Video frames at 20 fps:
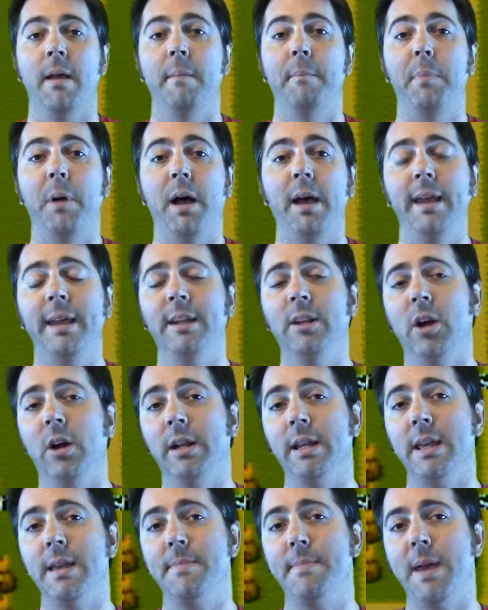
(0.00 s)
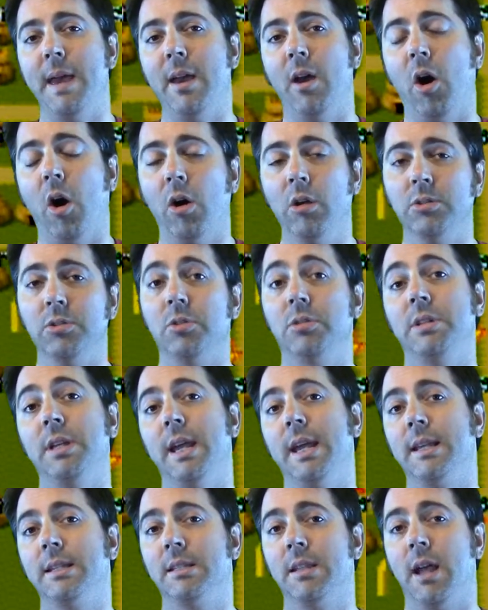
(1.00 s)
Buying on eBay also
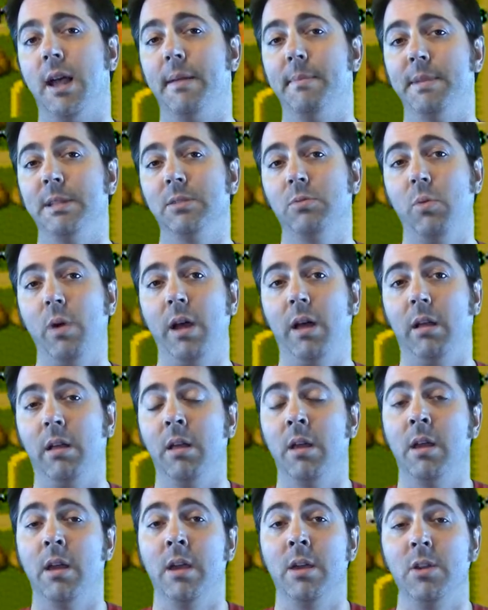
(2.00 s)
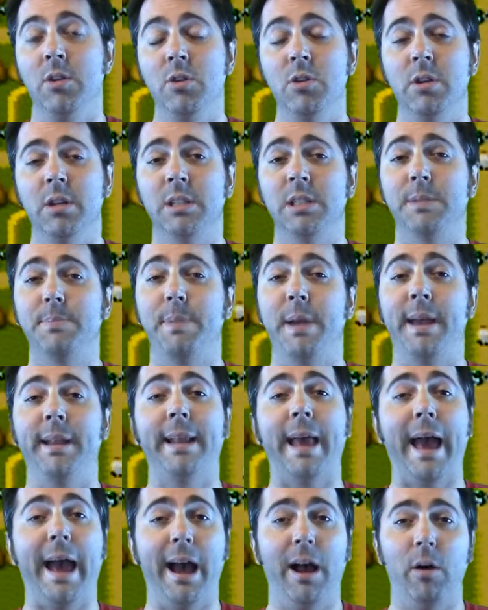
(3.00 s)
takes time as well. You could spend
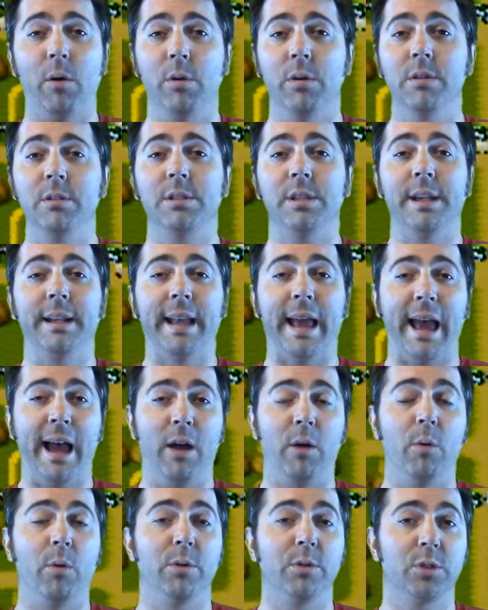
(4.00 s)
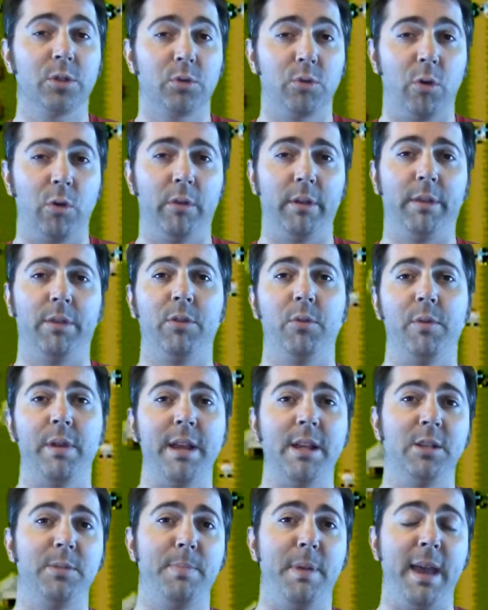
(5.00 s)
hours and hours scrolling through
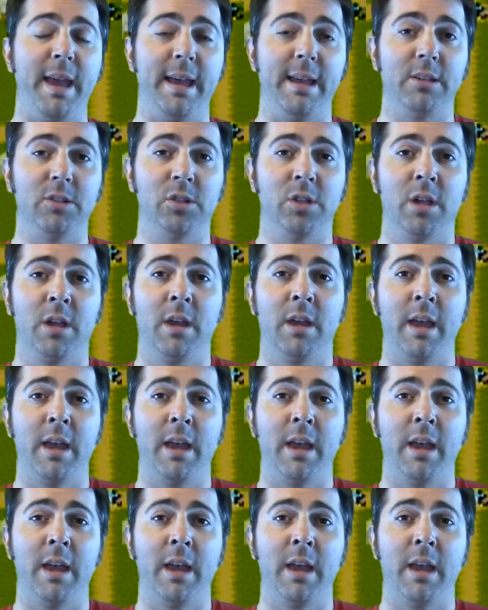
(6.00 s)
each page.